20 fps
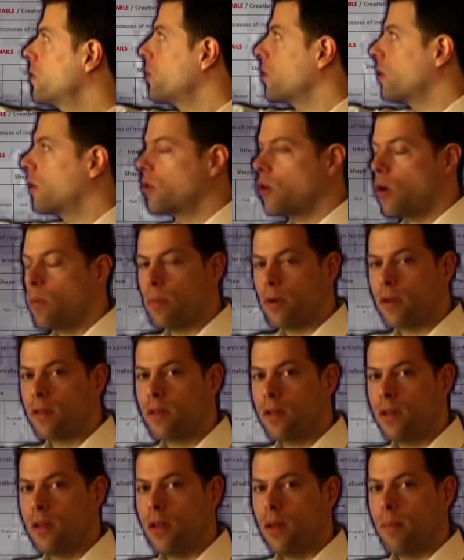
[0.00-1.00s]
with topics,
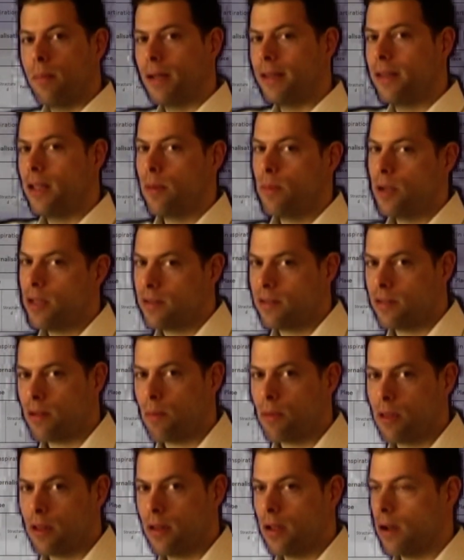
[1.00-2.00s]
but they mean
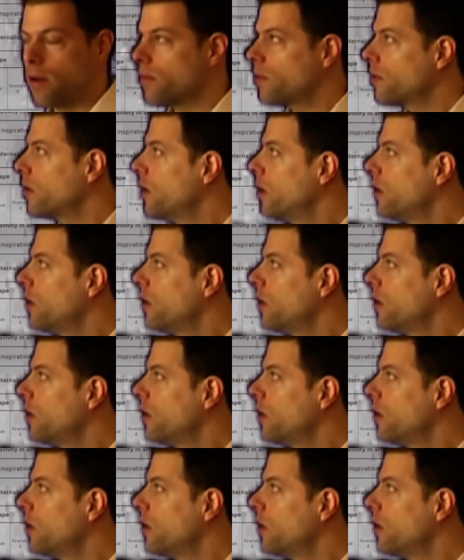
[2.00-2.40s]
something else.